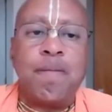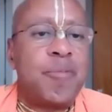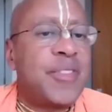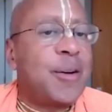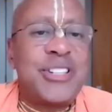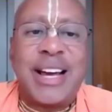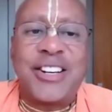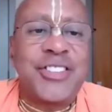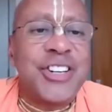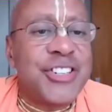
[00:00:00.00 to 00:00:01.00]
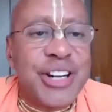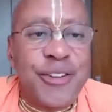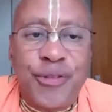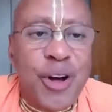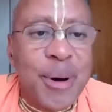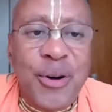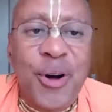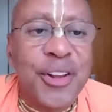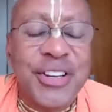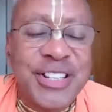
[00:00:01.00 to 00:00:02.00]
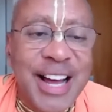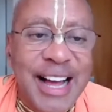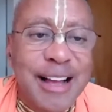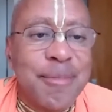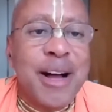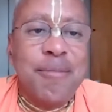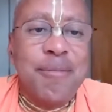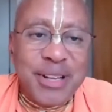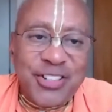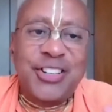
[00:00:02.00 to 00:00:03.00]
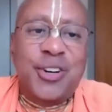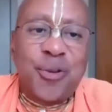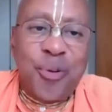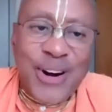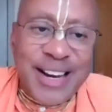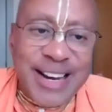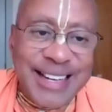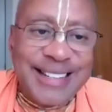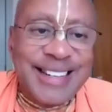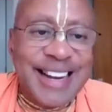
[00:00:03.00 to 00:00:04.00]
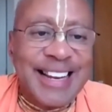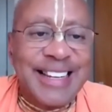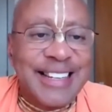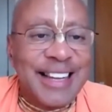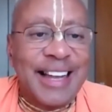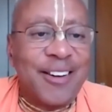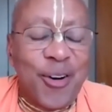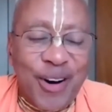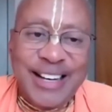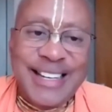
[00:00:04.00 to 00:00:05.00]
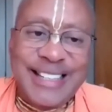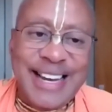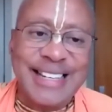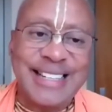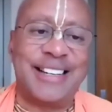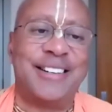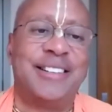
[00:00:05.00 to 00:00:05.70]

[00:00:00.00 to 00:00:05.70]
there was ecstasy flowing all the time amidst the coordination and the organization.